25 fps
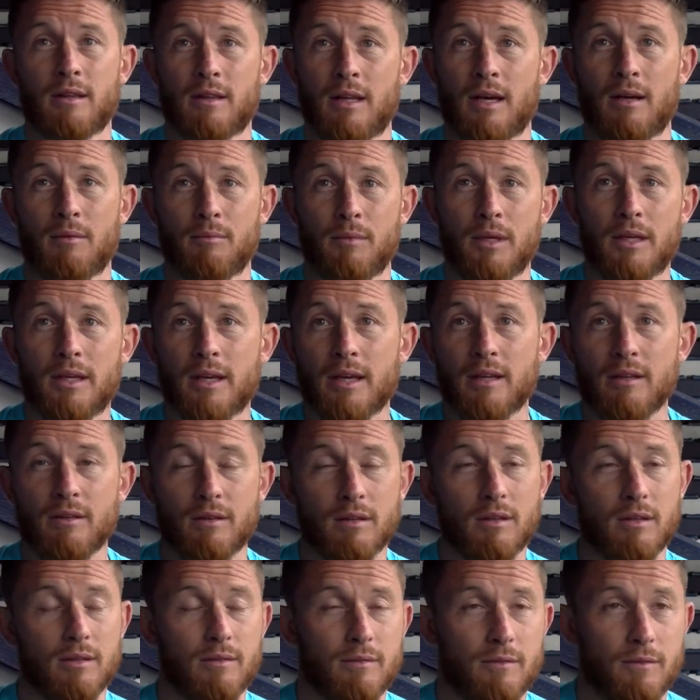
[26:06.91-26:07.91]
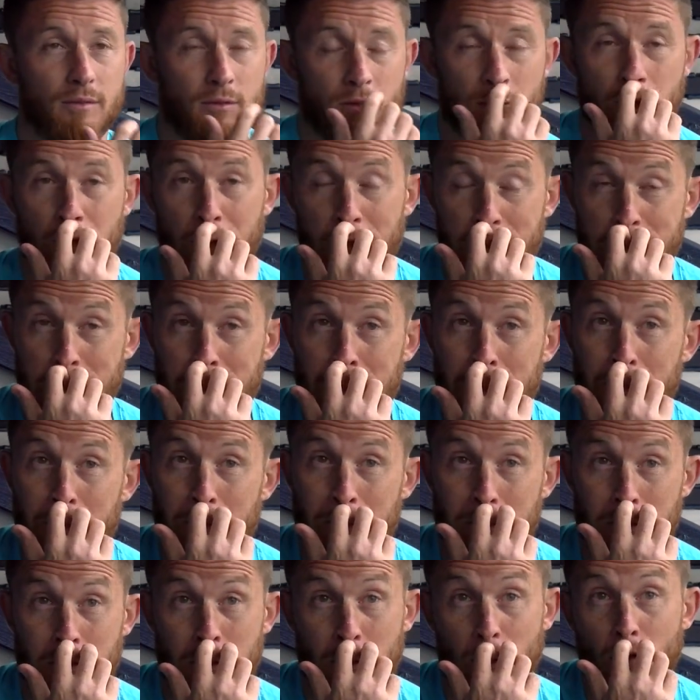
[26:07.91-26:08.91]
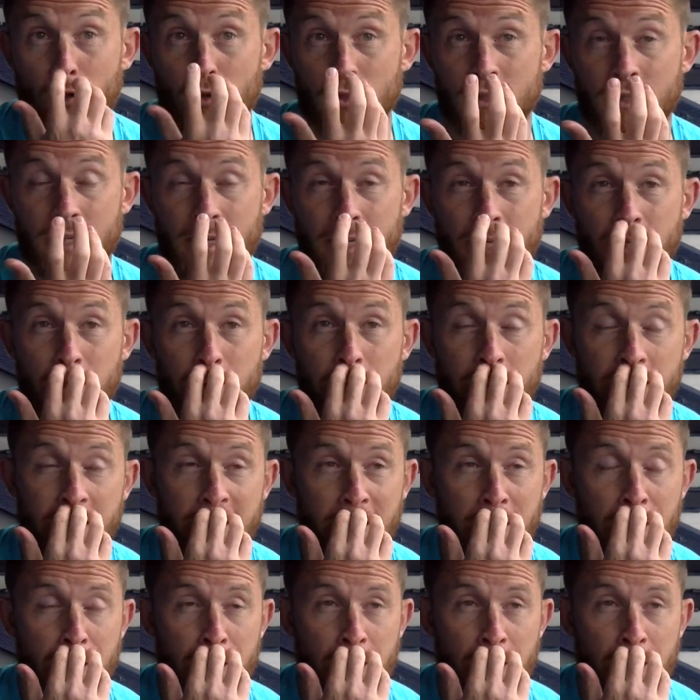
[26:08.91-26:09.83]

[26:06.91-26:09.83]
that weekend out of Scotland anyway.